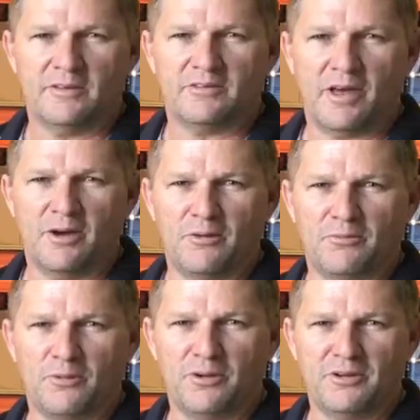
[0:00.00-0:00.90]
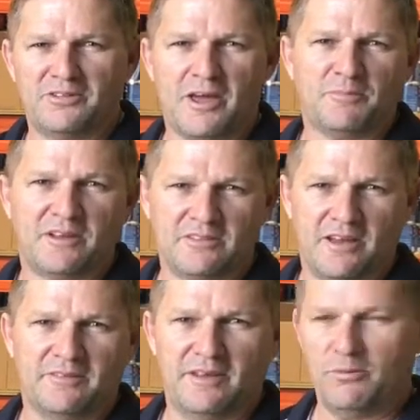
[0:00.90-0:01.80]
So for all you skeptics
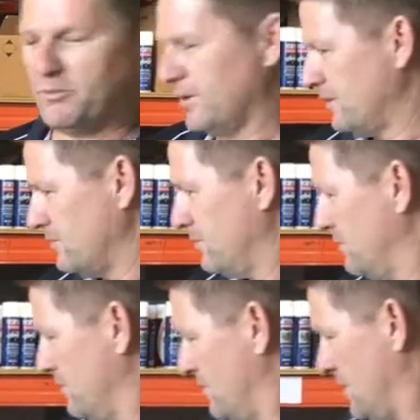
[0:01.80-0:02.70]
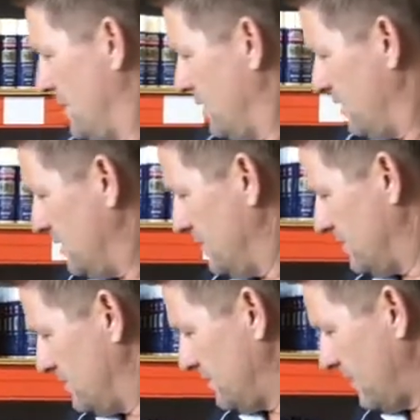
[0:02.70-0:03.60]
out there, what we're going to do is